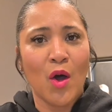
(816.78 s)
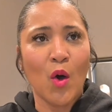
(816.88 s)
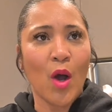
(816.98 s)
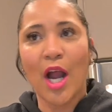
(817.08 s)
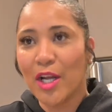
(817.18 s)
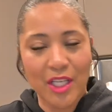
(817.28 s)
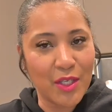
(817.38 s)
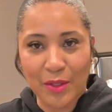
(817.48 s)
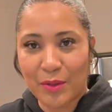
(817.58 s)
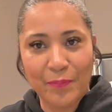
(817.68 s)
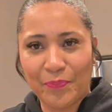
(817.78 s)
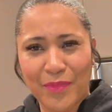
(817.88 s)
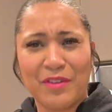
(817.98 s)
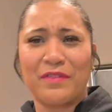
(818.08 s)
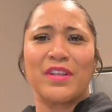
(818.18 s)
who are you?
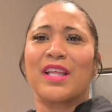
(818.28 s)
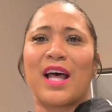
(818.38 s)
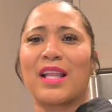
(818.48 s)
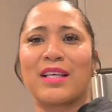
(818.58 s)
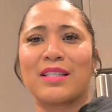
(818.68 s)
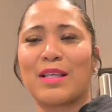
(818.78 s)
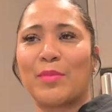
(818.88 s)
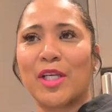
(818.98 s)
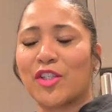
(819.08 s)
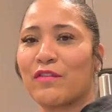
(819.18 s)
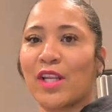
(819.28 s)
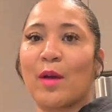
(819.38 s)
To $50 a picture video.